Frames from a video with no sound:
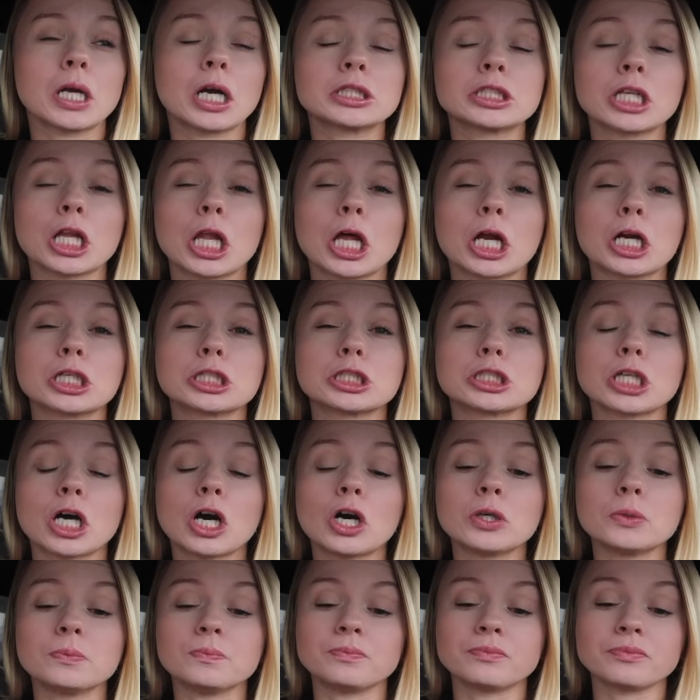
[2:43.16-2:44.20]
It's a lot of
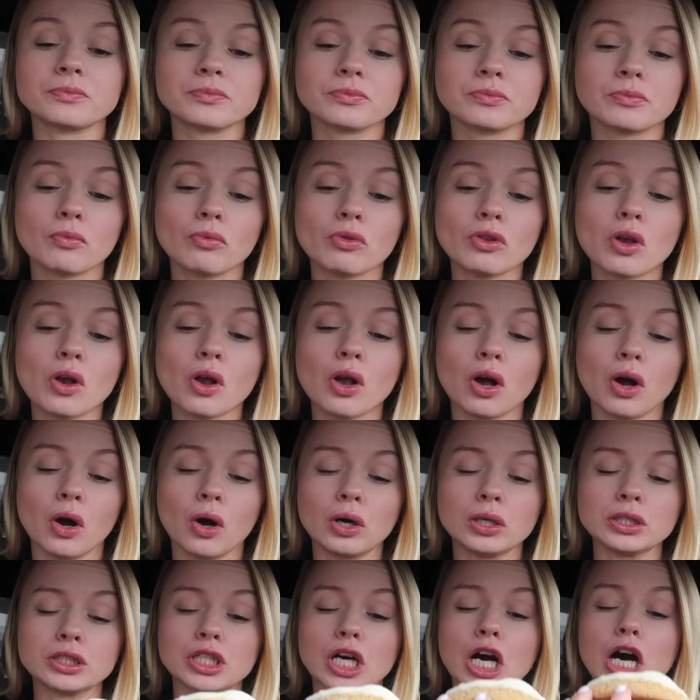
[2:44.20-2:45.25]
salt
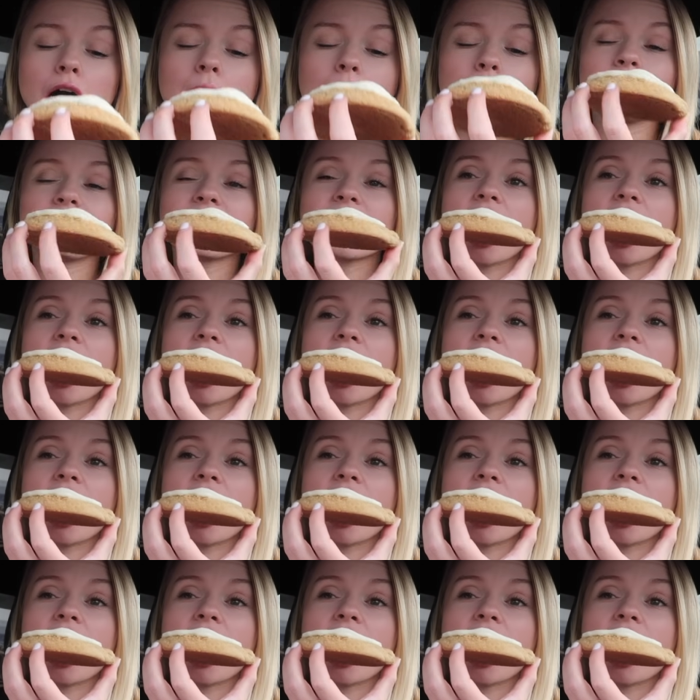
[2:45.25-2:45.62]
on top.